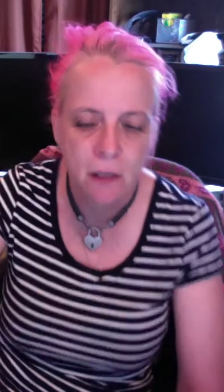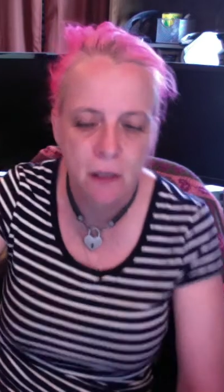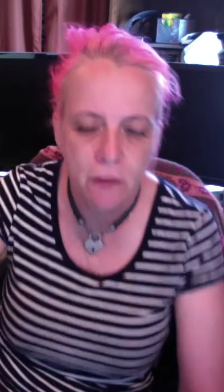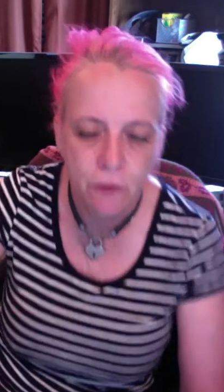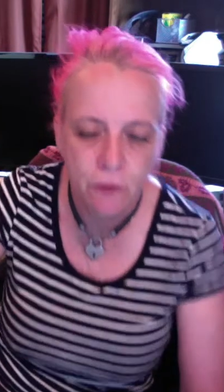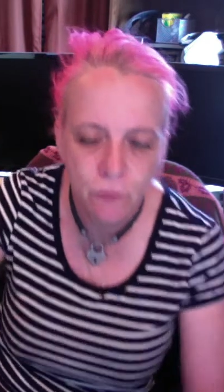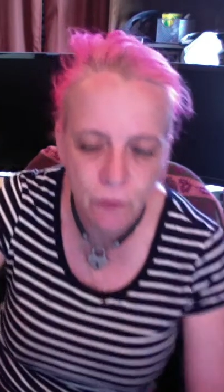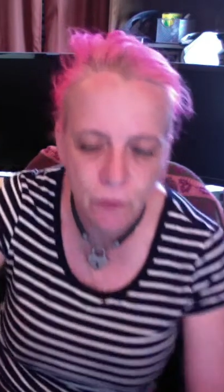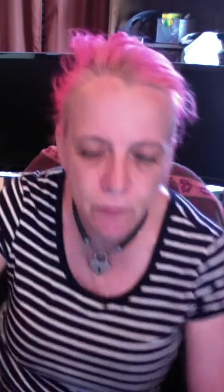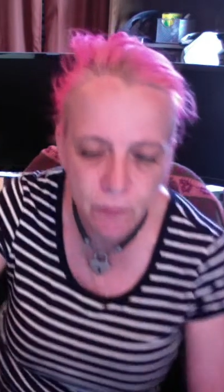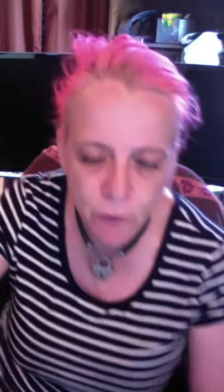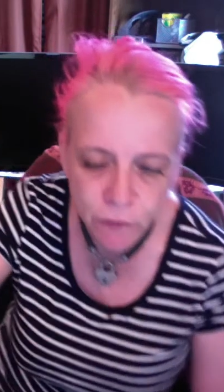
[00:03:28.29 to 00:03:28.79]

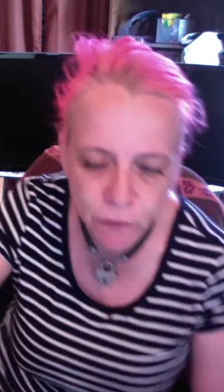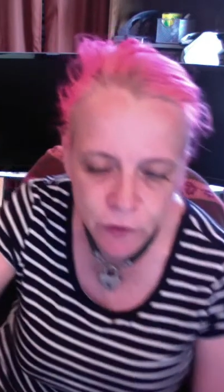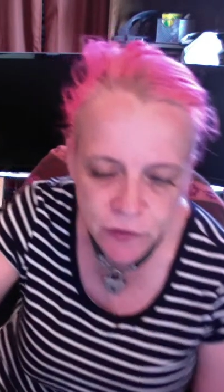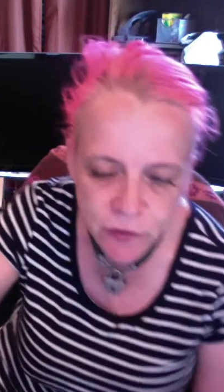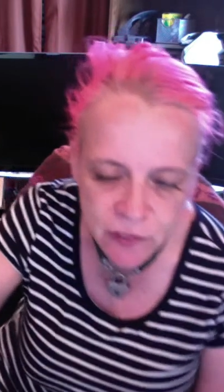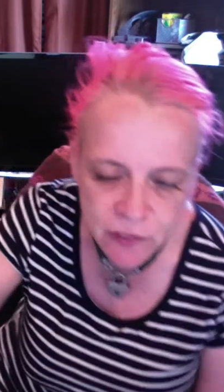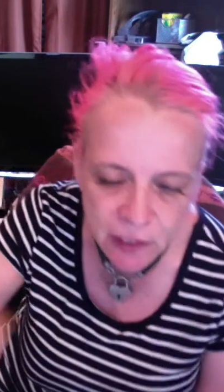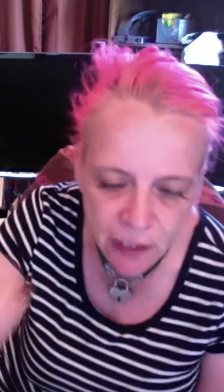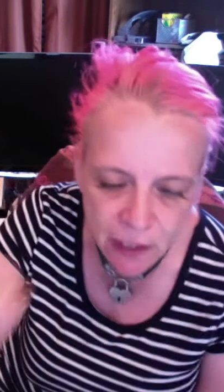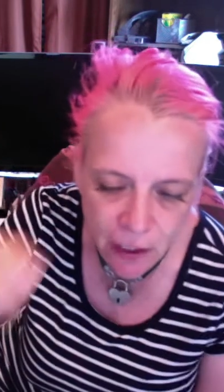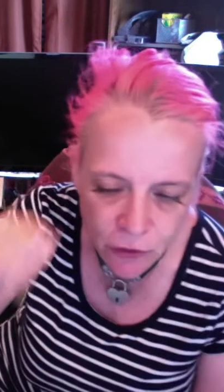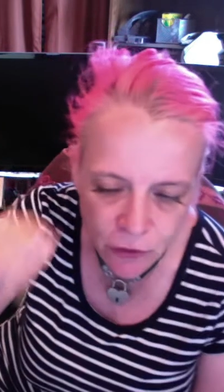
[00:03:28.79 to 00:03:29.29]
the removal
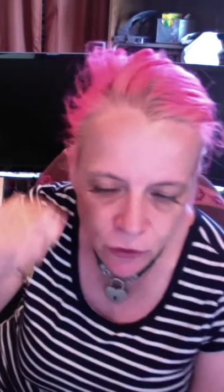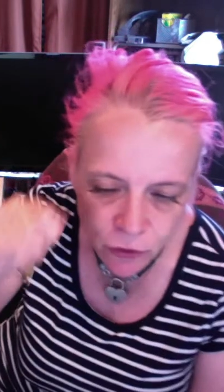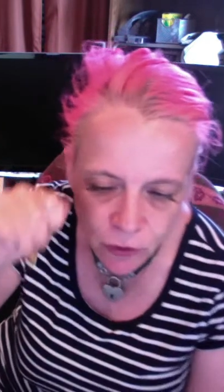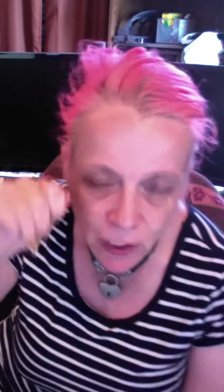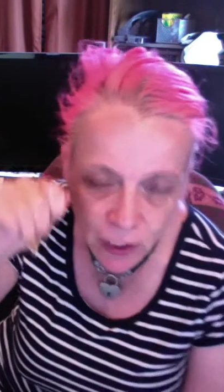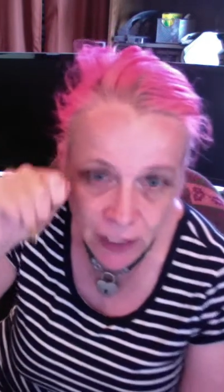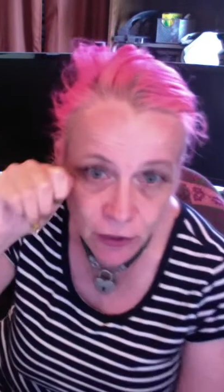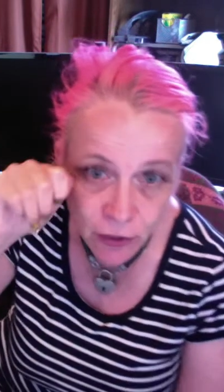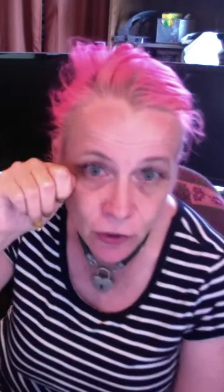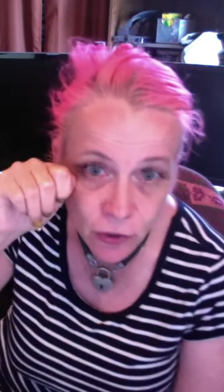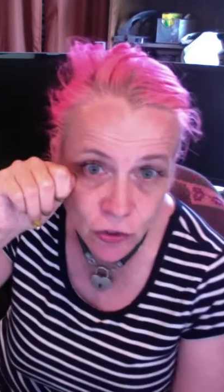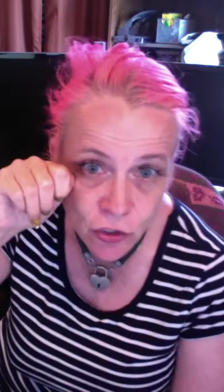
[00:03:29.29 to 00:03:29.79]
stick on your
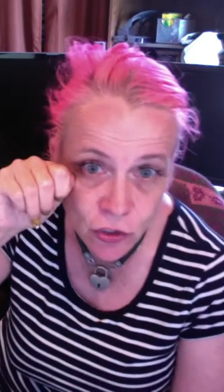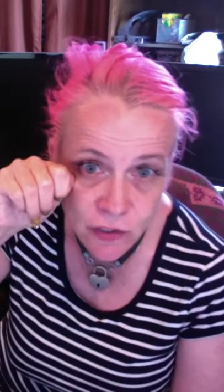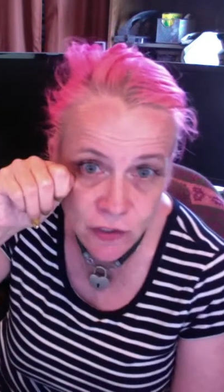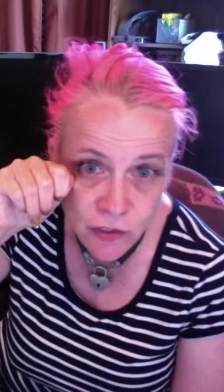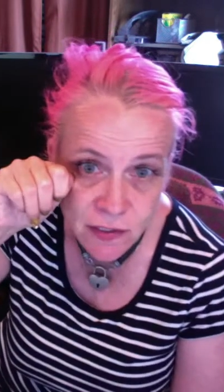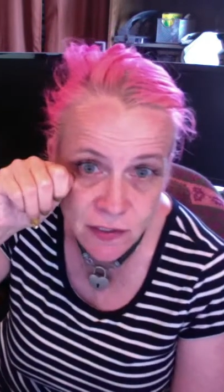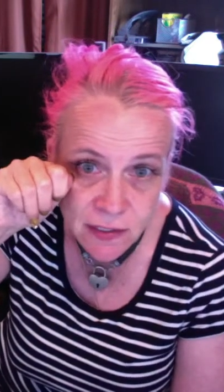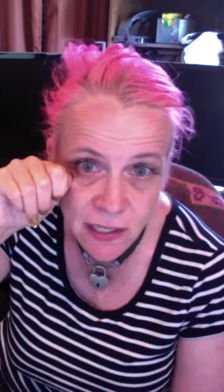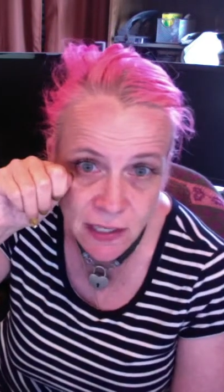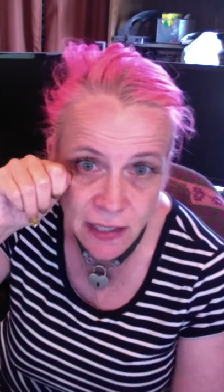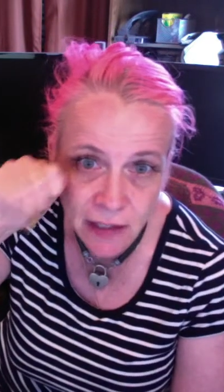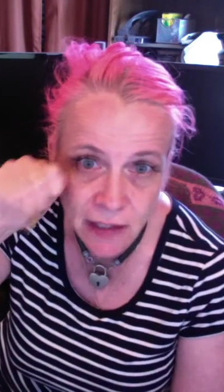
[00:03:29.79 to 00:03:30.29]
liner and just
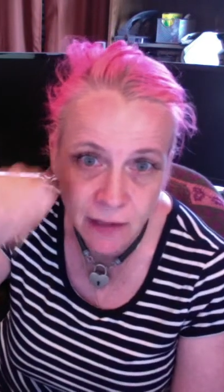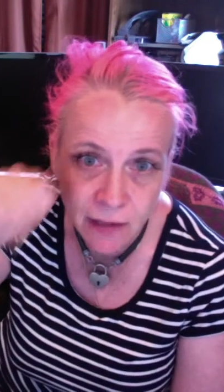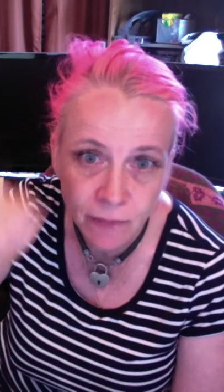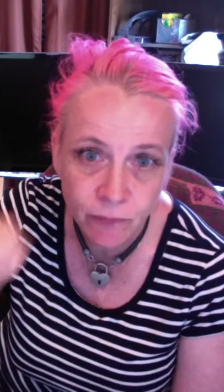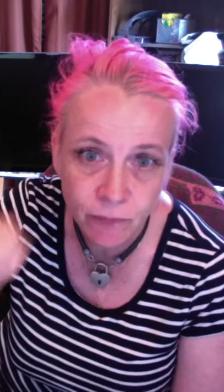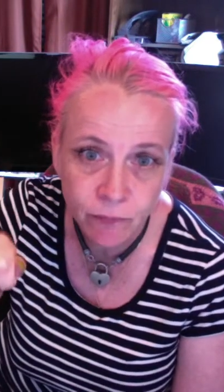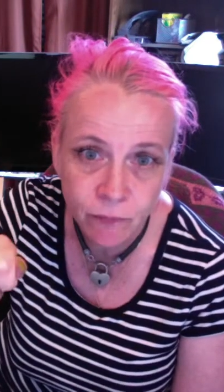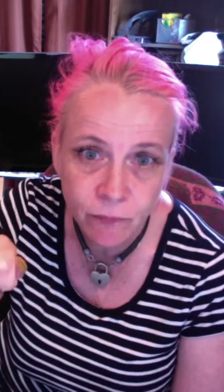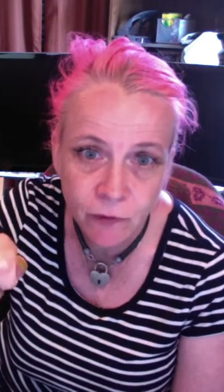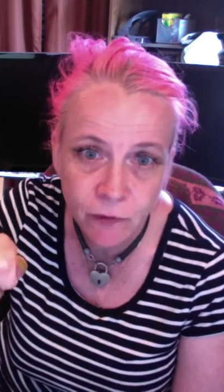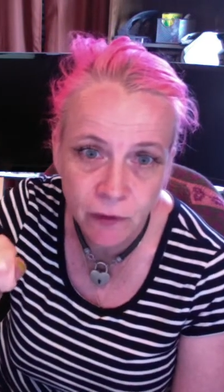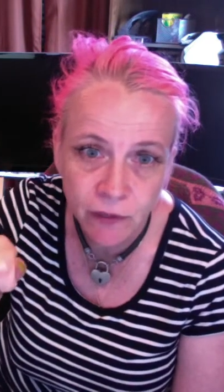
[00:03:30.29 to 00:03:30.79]
set it
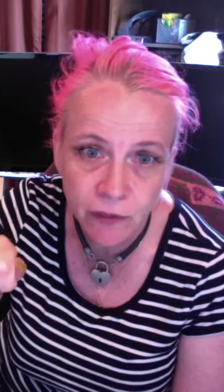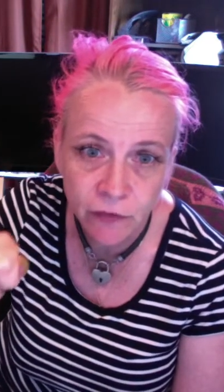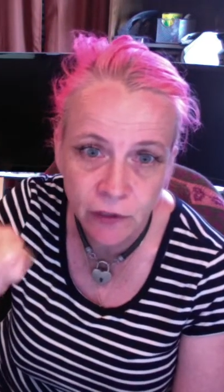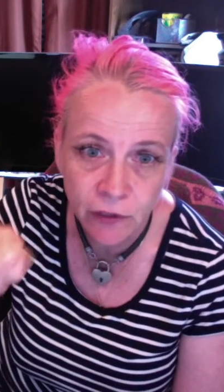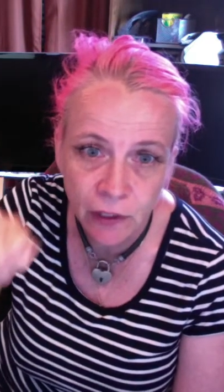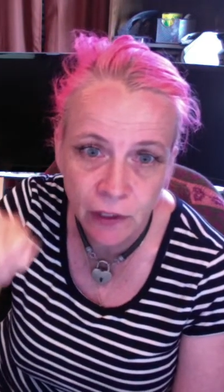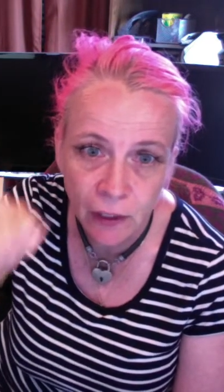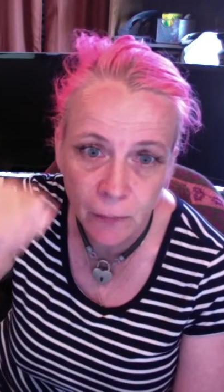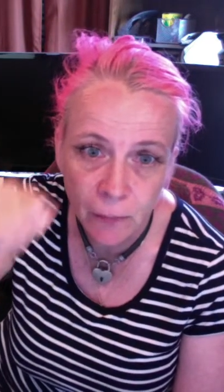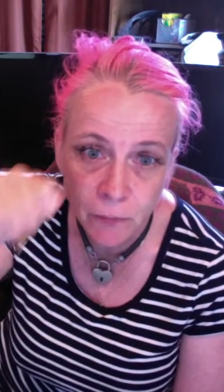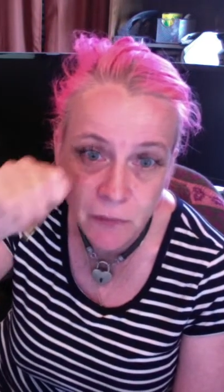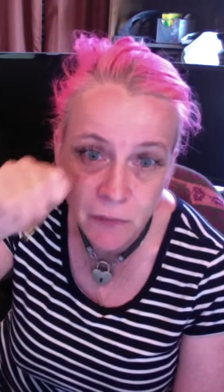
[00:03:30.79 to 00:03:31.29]
lift it
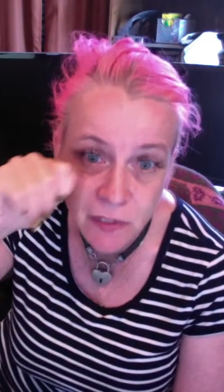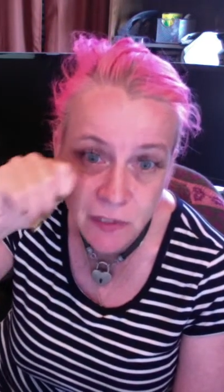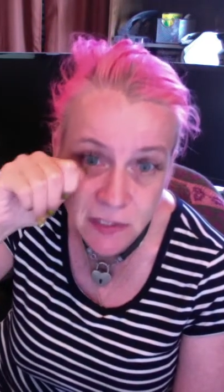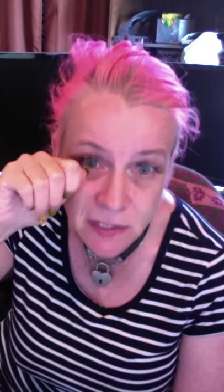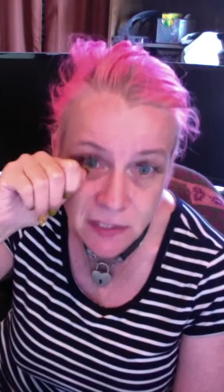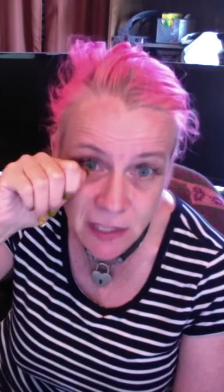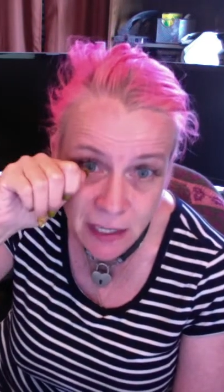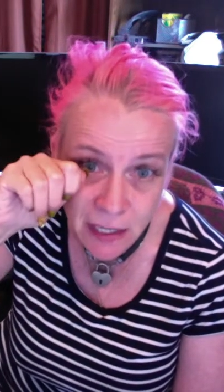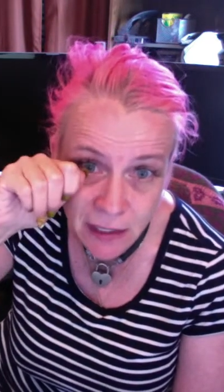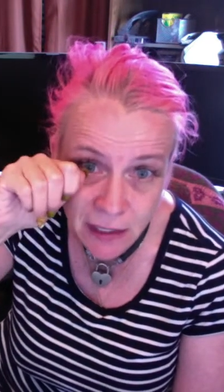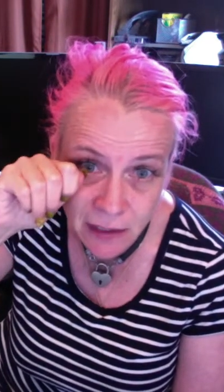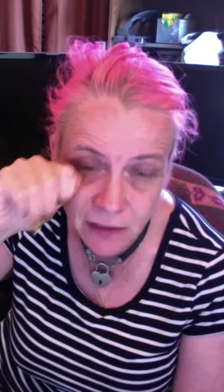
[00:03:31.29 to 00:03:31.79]
up,
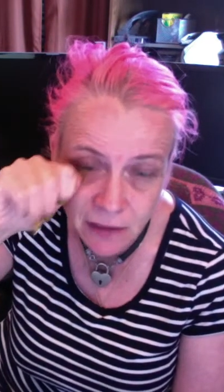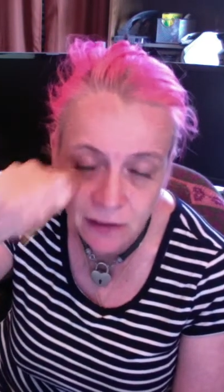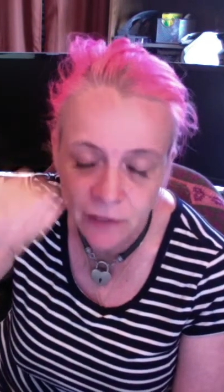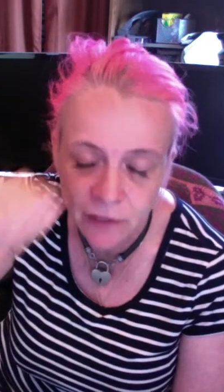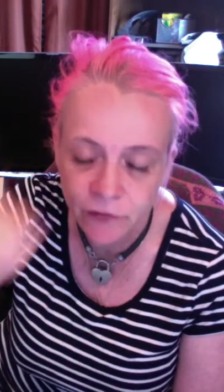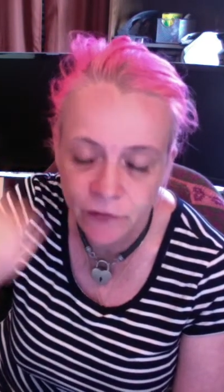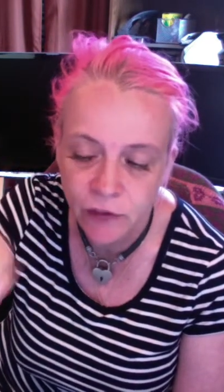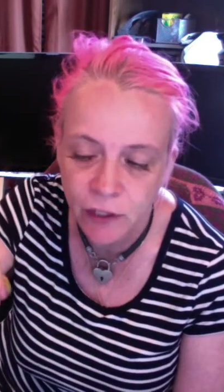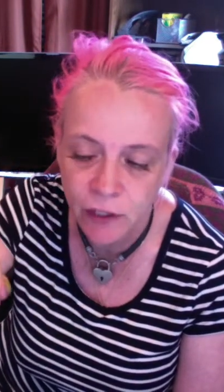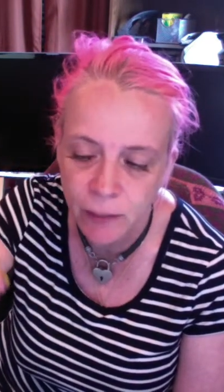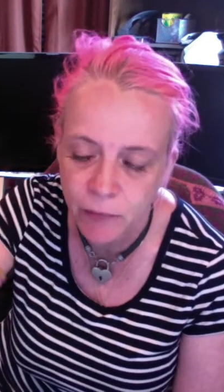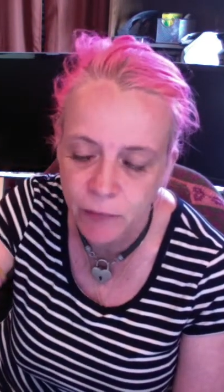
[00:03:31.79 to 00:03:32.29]
set it, lift
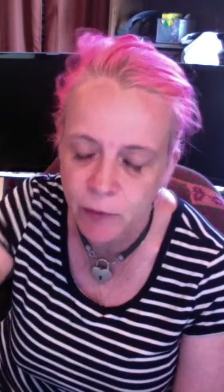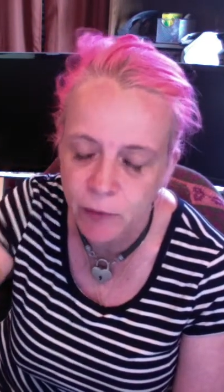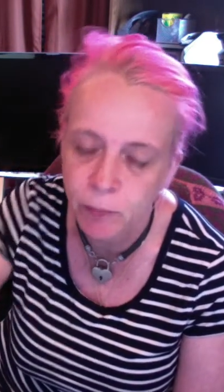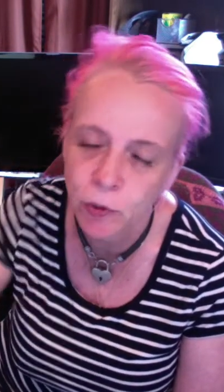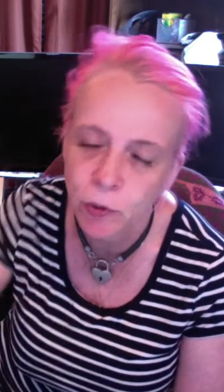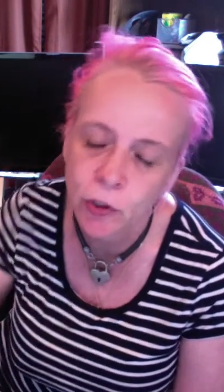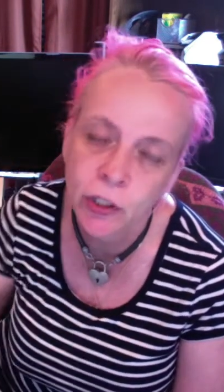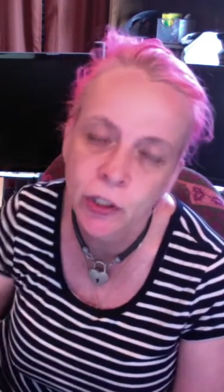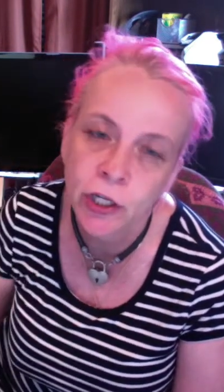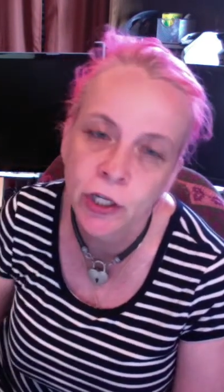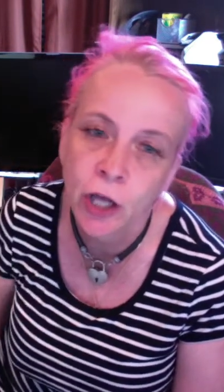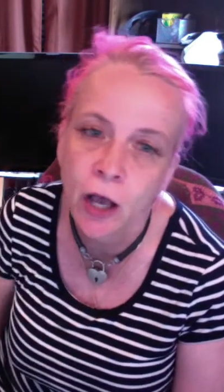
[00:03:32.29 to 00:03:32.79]
it up to
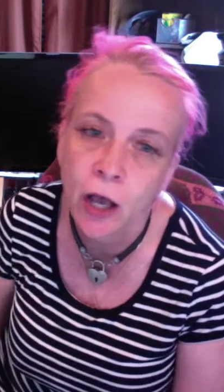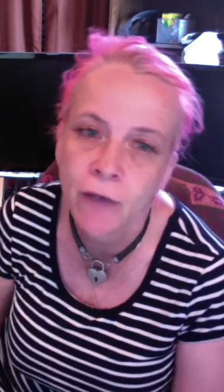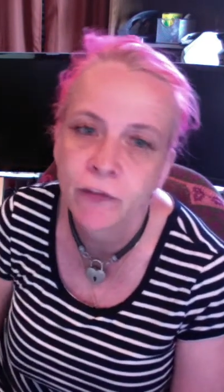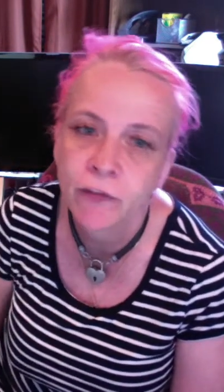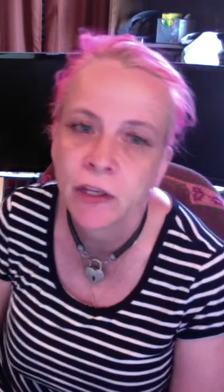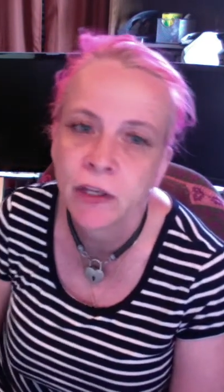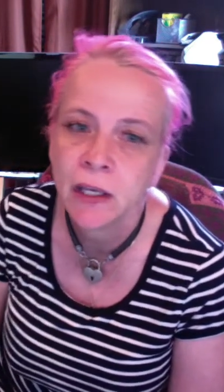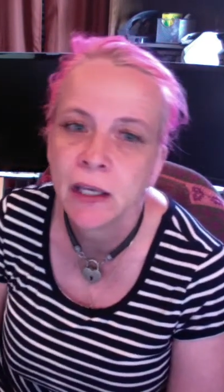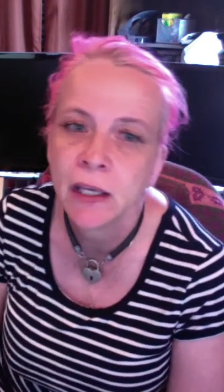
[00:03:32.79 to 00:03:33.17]
pull it off.